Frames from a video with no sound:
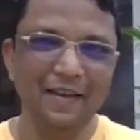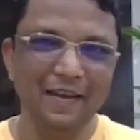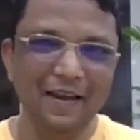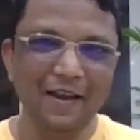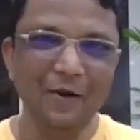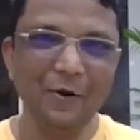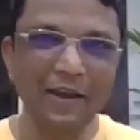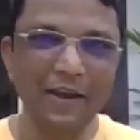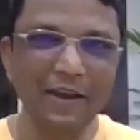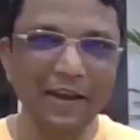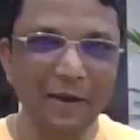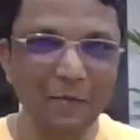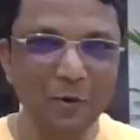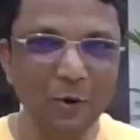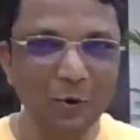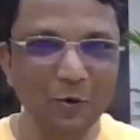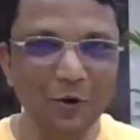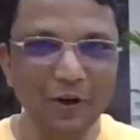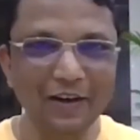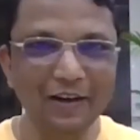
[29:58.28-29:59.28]
Okay,
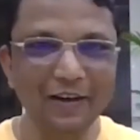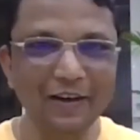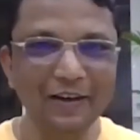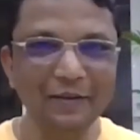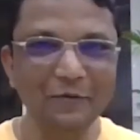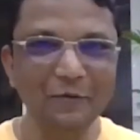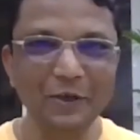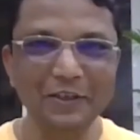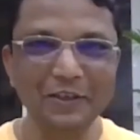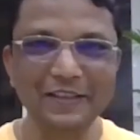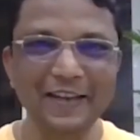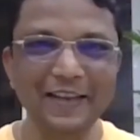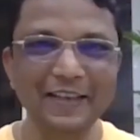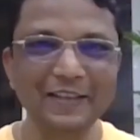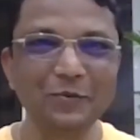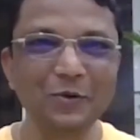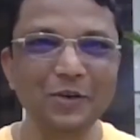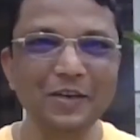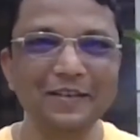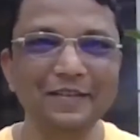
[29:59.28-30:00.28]
Ebru, what's the
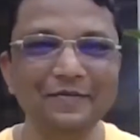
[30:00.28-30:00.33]
next one?